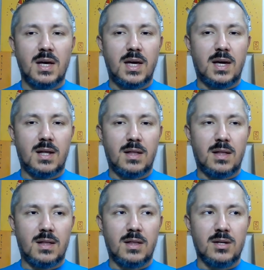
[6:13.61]
and
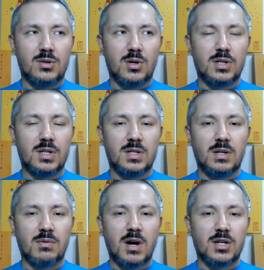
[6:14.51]
the sources in
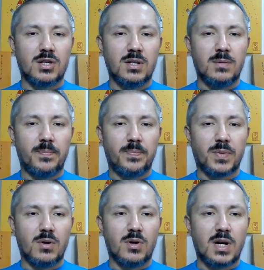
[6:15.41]
Russian
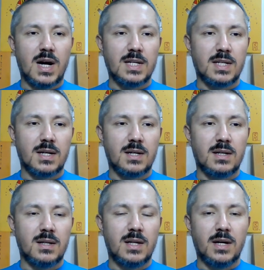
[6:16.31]
or Kazakh
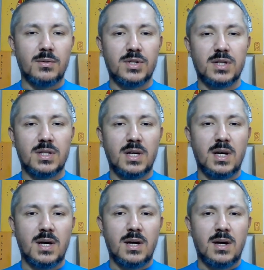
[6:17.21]
languages
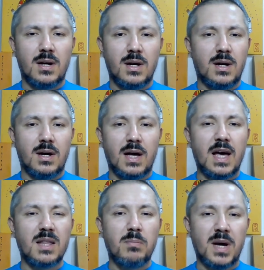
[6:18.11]

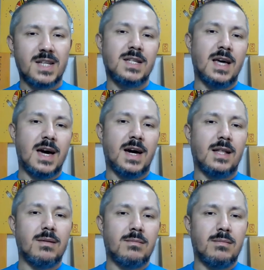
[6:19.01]
at best
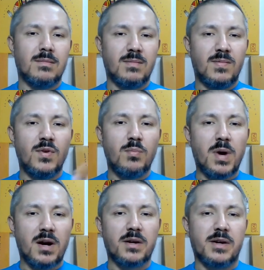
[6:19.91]
had a few
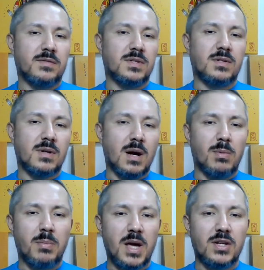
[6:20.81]
paragraphs,
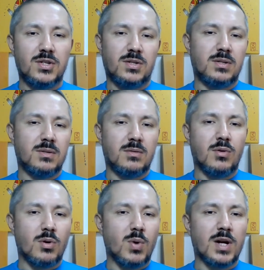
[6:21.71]
couple pages,
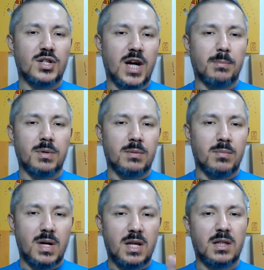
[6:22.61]
or one chapter
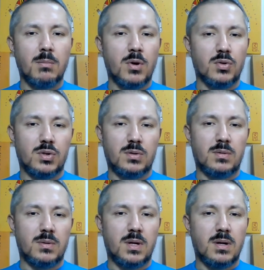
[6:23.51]
at the most
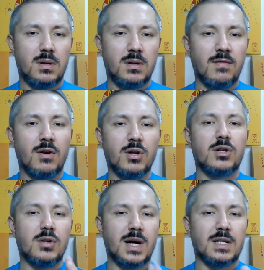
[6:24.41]
devoted
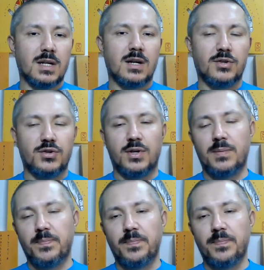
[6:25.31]
to Kazakh archery.